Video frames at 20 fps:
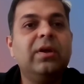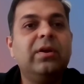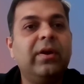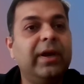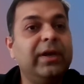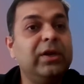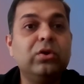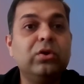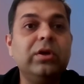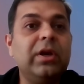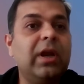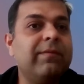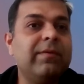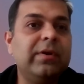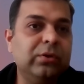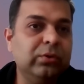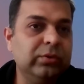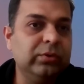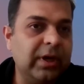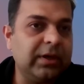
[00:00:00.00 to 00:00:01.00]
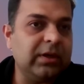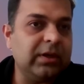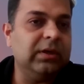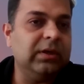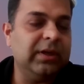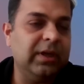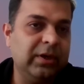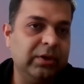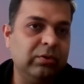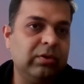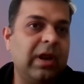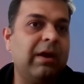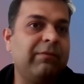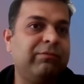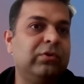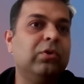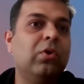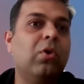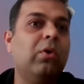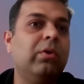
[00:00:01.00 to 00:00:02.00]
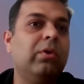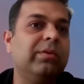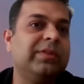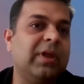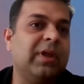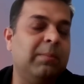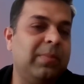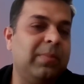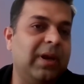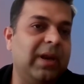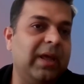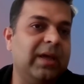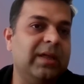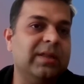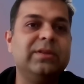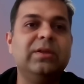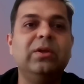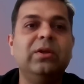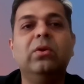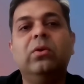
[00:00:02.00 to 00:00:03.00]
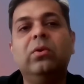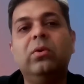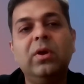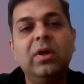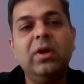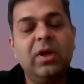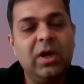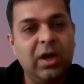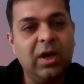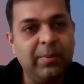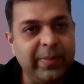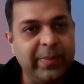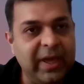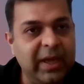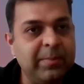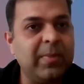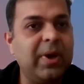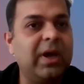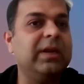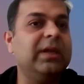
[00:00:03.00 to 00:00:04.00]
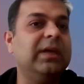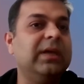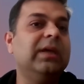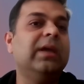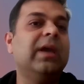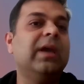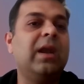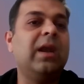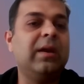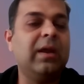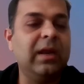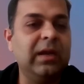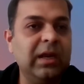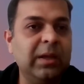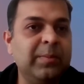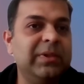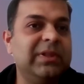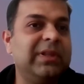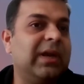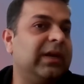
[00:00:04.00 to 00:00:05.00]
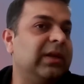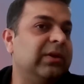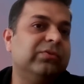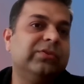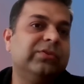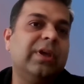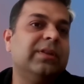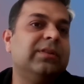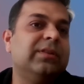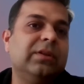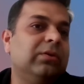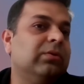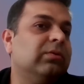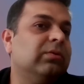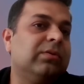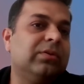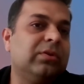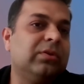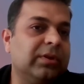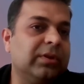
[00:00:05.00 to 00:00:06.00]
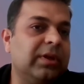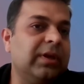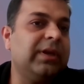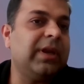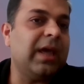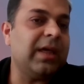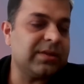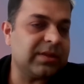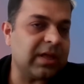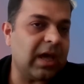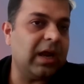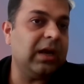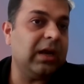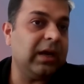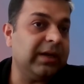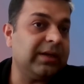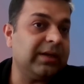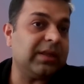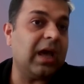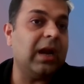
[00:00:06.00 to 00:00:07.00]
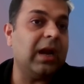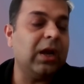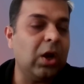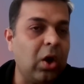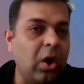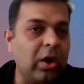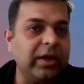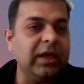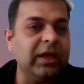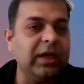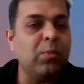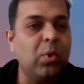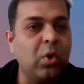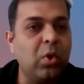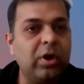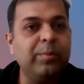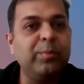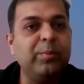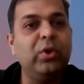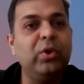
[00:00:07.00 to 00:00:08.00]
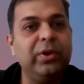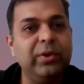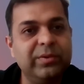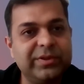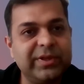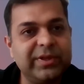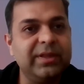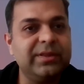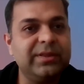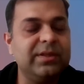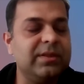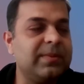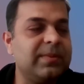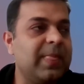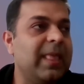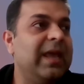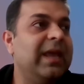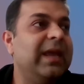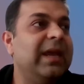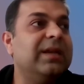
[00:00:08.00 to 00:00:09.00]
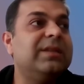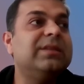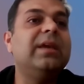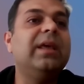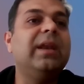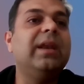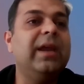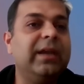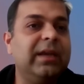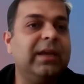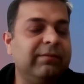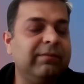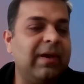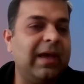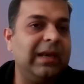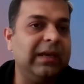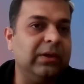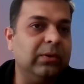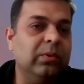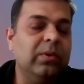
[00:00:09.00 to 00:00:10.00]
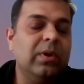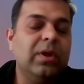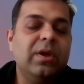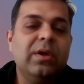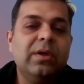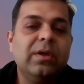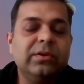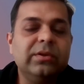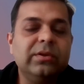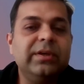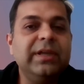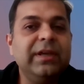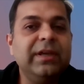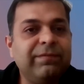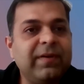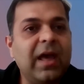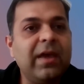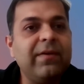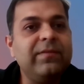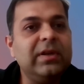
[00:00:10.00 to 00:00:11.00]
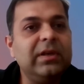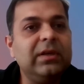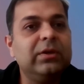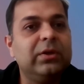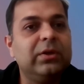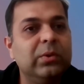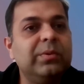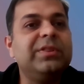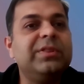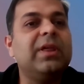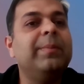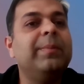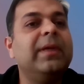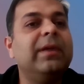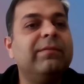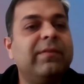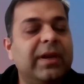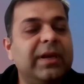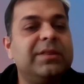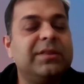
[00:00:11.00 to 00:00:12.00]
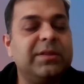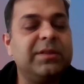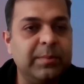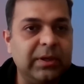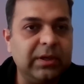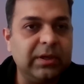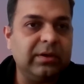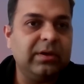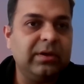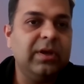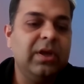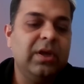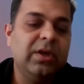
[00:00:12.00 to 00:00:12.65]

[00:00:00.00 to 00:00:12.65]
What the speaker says: Right? You could never do that earlier. You'd have to go to some place, pay money and enable that use case. So it has, it's unlocking more and more use cases. It's creating value. So DeFi will do something very similar.